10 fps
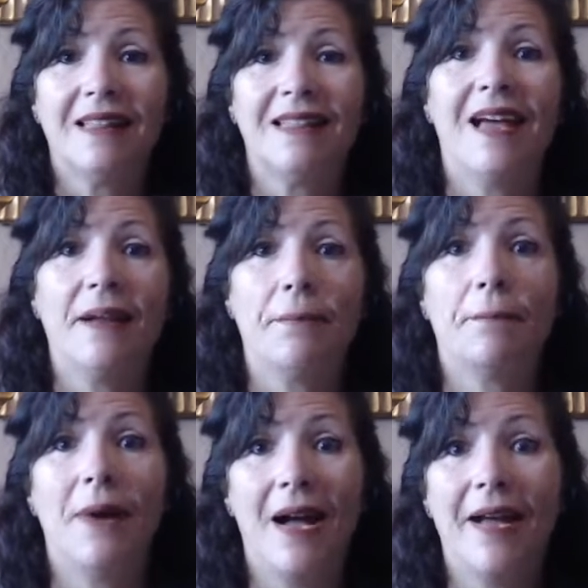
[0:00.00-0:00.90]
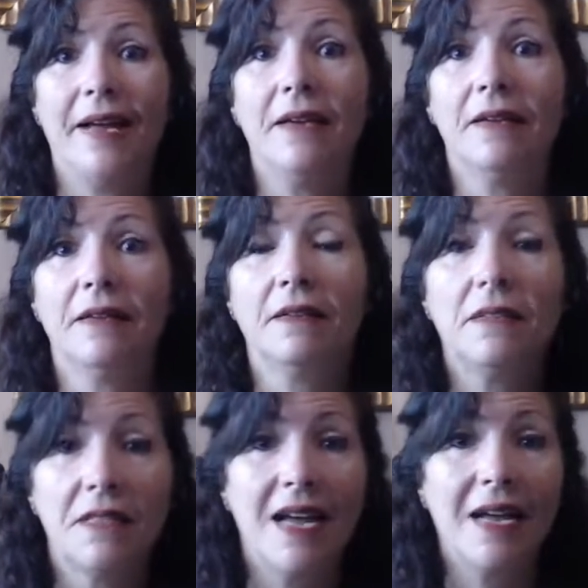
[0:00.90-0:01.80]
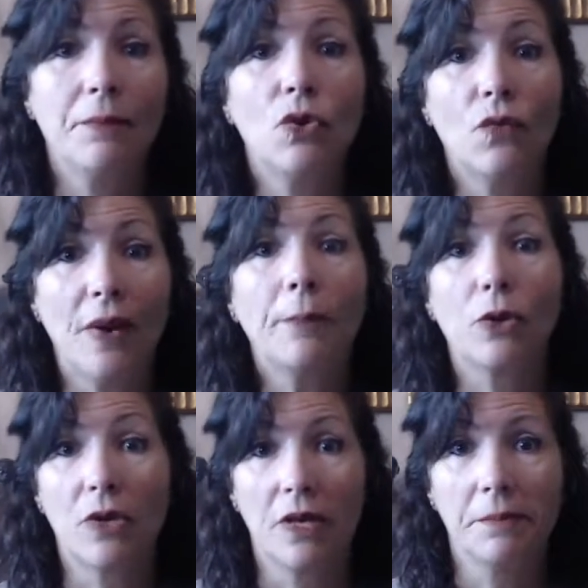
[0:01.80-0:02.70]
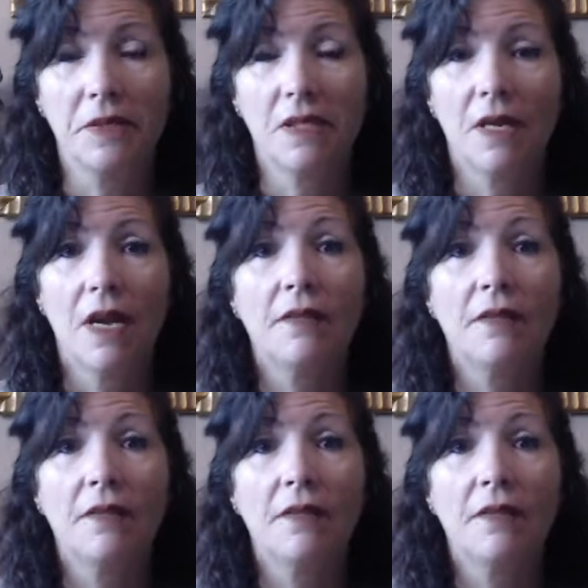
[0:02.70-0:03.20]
that by the time November comes,